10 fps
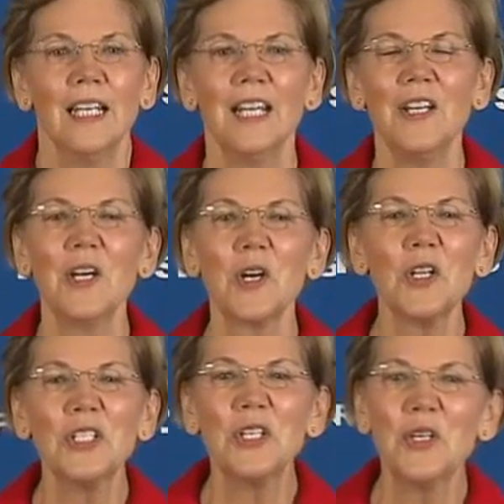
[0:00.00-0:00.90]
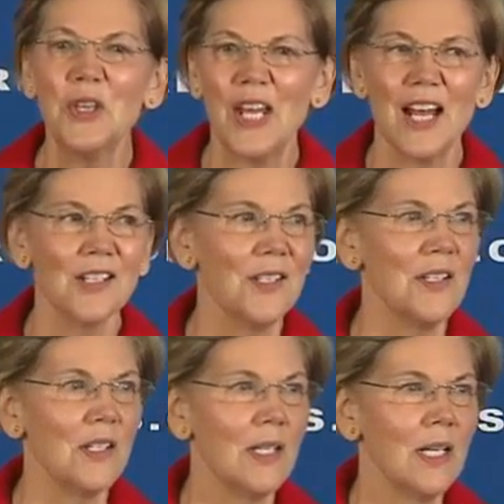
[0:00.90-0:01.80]
In the early
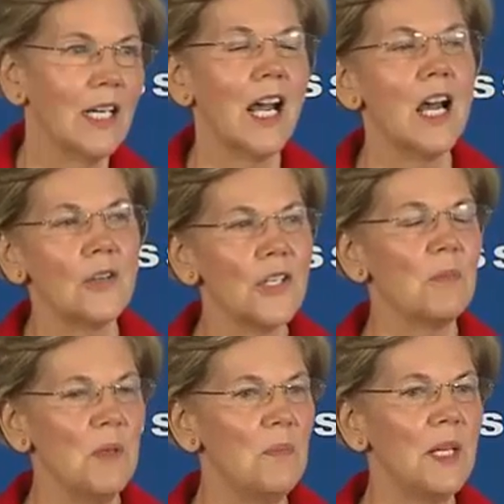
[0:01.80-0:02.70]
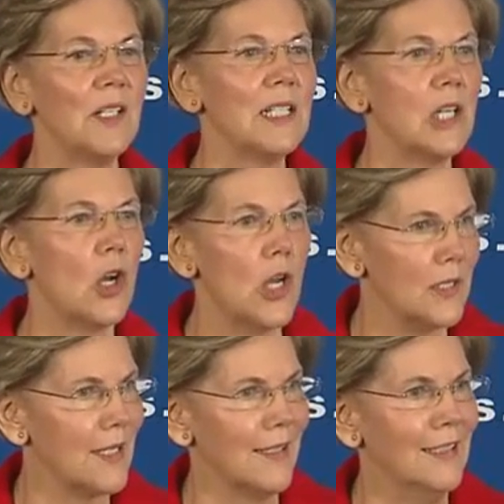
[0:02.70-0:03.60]
2000s, Congressman Billy
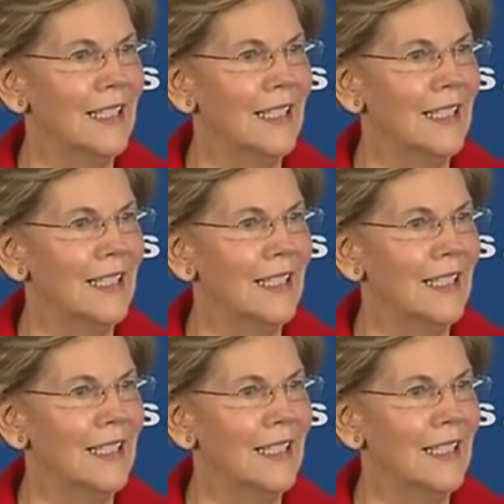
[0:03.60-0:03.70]
Tauzin